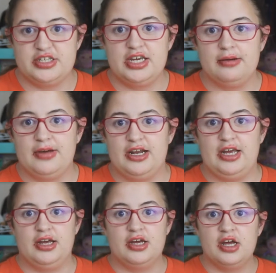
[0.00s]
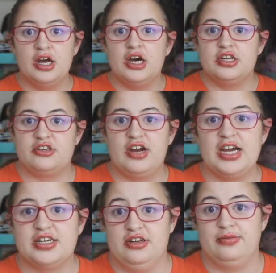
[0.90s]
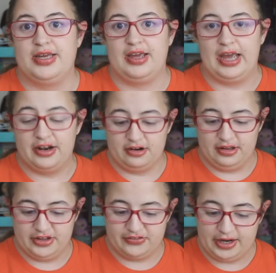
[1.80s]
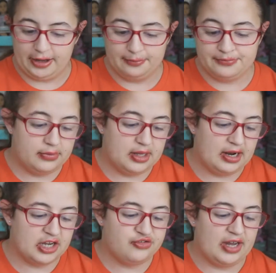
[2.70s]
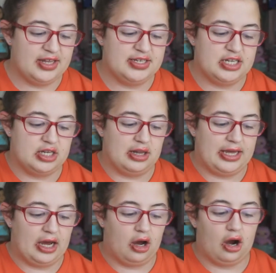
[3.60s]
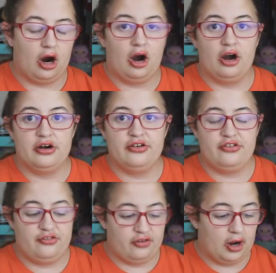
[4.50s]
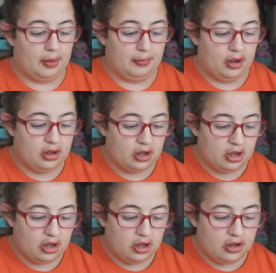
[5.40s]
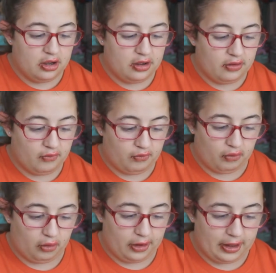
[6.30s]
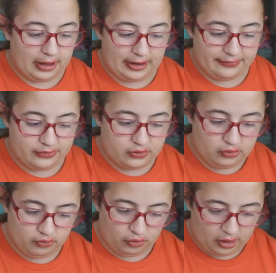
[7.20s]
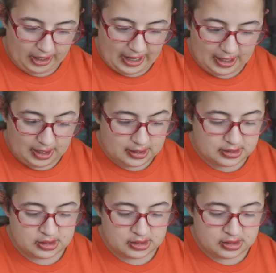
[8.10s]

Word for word: see how many distractions we can get during this video. The next finalist is Leah R from Royal, Royale